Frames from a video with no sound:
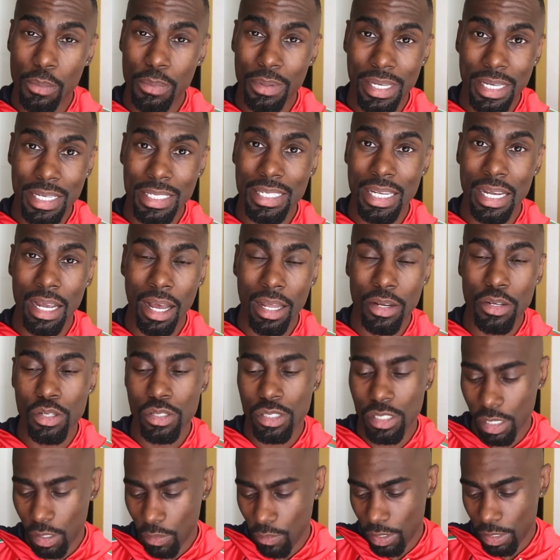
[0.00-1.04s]
her because they
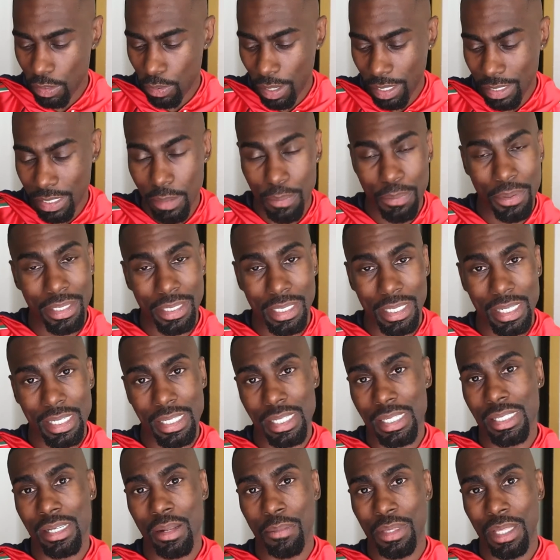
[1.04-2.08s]
understood a
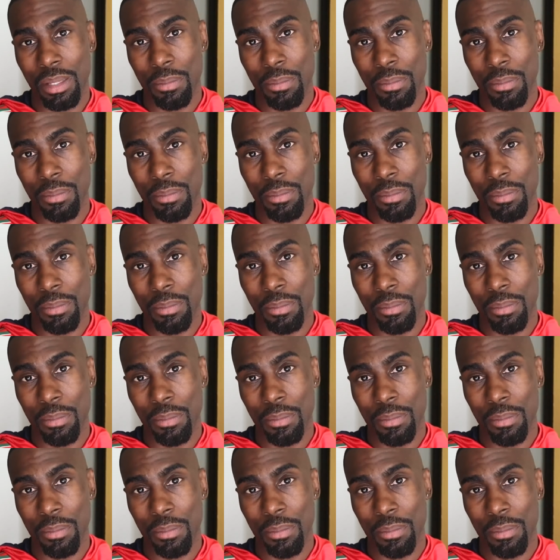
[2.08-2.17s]
responsibility to